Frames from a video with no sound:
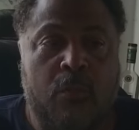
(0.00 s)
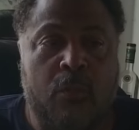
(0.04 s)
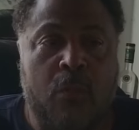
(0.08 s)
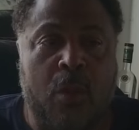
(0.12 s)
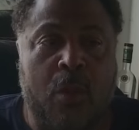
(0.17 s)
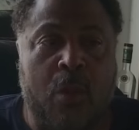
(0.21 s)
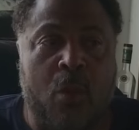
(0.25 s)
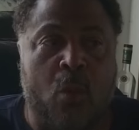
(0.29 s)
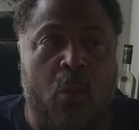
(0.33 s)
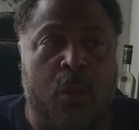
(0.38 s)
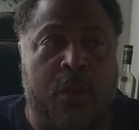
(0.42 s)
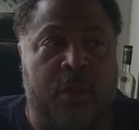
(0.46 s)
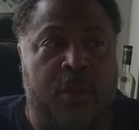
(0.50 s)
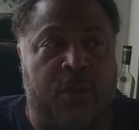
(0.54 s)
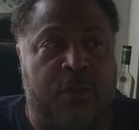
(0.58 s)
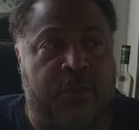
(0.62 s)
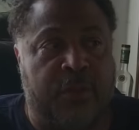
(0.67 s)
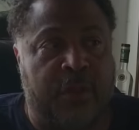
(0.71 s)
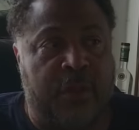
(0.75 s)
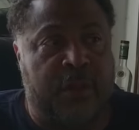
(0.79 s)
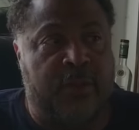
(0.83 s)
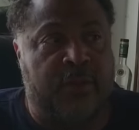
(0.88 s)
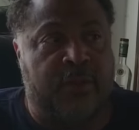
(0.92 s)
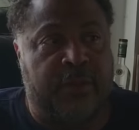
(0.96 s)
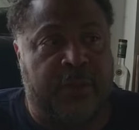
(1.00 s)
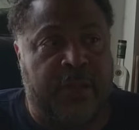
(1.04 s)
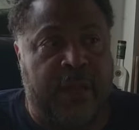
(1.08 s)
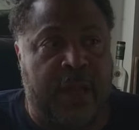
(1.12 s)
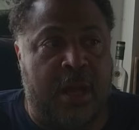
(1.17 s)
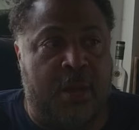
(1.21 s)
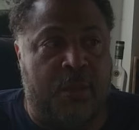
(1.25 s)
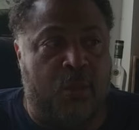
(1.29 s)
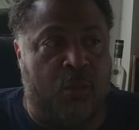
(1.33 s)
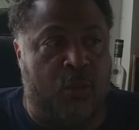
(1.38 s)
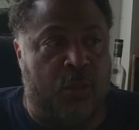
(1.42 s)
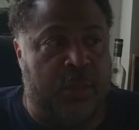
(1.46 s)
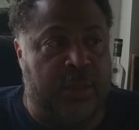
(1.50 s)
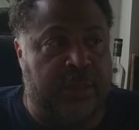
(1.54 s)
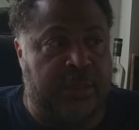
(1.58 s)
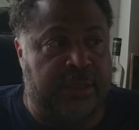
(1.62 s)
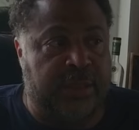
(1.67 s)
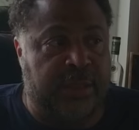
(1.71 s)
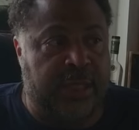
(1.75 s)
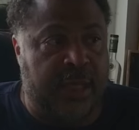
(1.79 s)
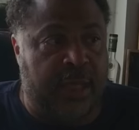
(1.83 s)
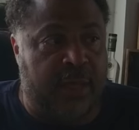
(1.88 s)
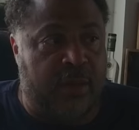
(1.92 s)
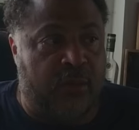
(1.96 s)
when you think of the Cowboys
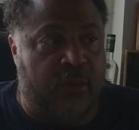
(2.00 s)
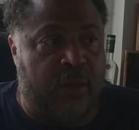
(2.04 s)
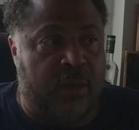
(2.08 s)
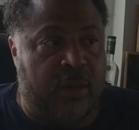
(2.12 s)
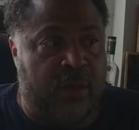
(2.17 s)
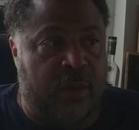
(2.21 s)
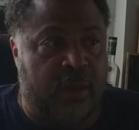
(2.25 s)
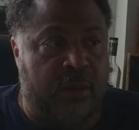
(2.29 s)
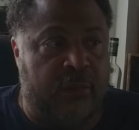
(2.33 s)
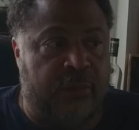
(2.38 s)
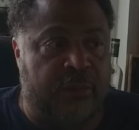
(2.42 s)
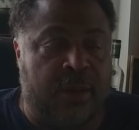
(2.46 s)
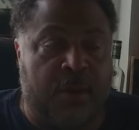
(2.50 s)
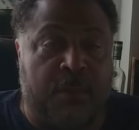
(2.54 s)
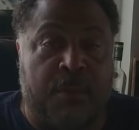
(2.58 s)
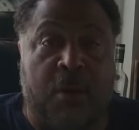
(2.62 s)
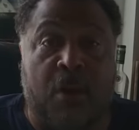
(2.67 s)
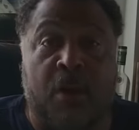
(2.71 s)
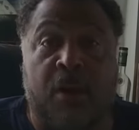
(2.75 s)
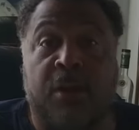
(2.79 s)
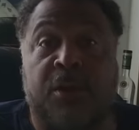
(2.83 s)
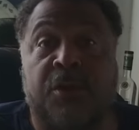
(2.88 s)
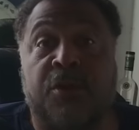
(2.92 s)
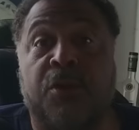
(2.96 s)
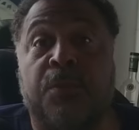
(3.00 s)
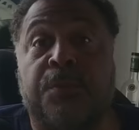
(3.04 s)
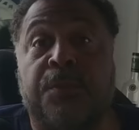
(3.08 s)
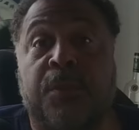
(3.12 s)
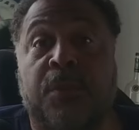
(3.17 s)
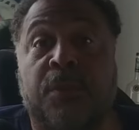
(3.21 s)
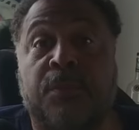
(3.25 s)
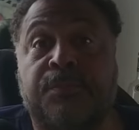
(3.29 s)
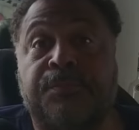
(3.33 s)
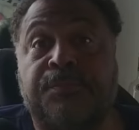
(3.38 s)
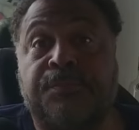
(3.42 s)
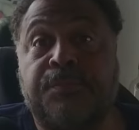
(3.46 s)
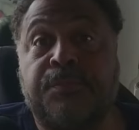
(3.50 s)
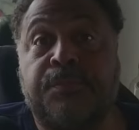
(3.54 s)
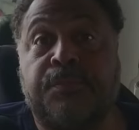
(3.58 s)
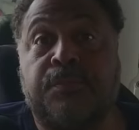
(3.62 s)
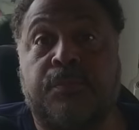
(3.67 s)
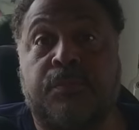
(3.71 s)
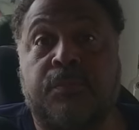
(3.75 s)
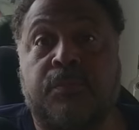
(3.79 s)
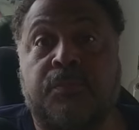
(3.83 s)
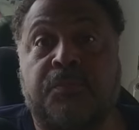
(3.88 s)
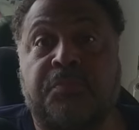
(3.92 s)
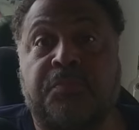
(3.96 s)
getting rid of Amari Cooper
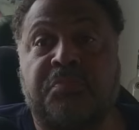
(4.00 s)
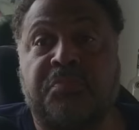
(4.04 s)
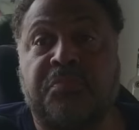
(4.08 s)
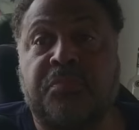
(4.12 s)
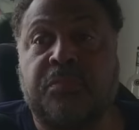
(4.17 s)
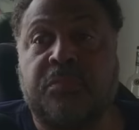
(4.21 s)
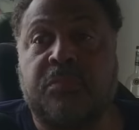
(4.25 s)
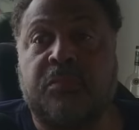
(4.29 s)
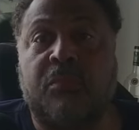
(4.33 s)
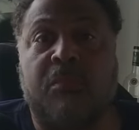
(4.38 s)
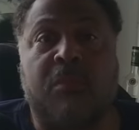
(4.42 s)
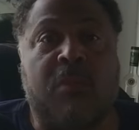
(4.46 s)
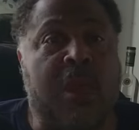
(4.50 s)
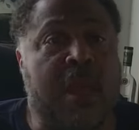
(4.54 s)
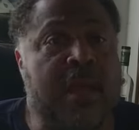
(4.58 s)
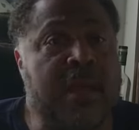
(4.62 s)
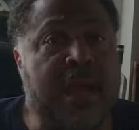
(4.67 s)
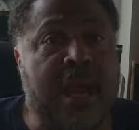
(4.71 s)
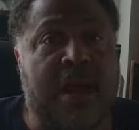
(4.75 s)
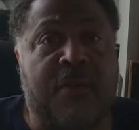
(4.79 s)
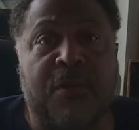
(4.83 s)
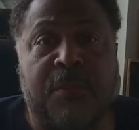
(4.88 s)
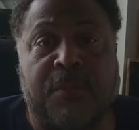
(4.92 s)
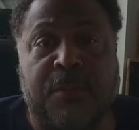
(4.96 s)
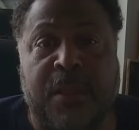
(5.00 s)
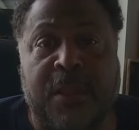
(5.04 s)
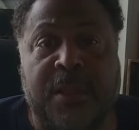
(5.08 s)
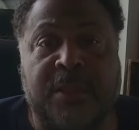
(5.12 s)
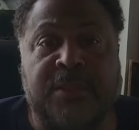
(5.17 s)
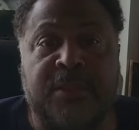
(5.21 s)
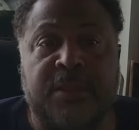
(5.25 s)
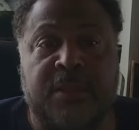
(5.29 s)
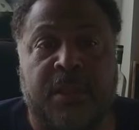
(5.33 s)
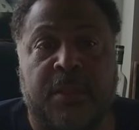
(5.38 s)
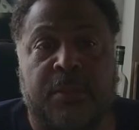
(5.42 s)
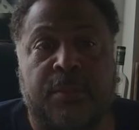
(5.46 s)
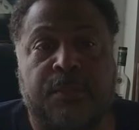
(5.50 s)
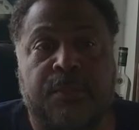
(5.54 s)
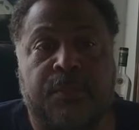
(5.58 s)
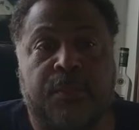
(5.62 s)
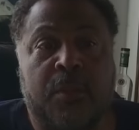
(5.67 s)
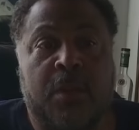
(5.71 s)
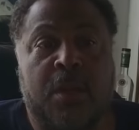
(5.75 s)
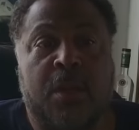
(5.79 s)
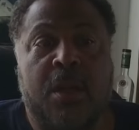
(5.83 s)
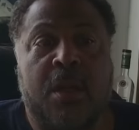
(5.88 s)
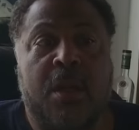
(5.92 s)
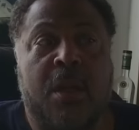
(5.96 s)
and not replacing him,
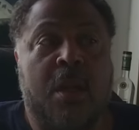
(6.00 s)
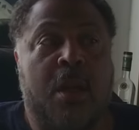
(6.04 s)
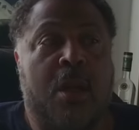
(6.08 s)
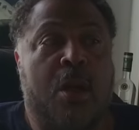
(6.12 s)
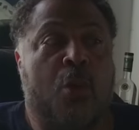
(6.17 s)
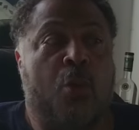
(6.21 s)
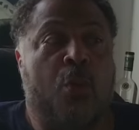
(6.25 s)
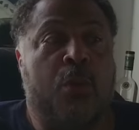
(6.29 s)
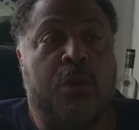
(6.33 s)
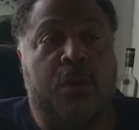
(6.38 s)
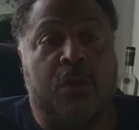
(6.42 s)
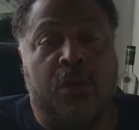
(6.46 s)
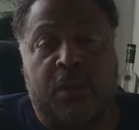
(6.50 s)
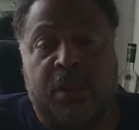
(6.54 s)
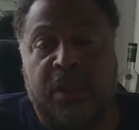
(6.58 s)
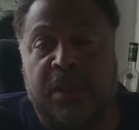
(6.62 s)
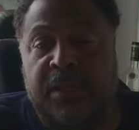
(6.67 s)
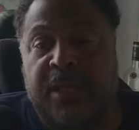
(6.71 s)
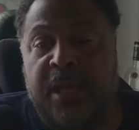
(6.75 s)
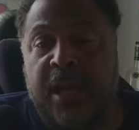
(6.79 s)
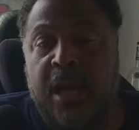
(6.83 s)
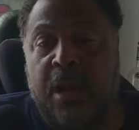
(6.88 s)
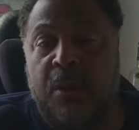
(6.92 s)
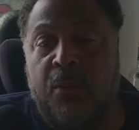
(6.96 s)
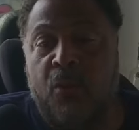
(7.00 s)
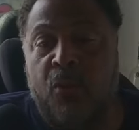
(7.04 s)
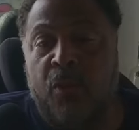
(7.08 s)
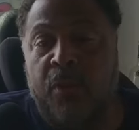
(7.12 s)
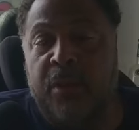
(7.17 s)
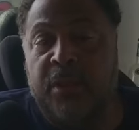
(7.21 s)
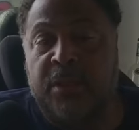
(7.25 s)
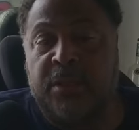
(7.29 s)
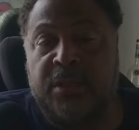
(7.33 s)
when you look at the Cowboys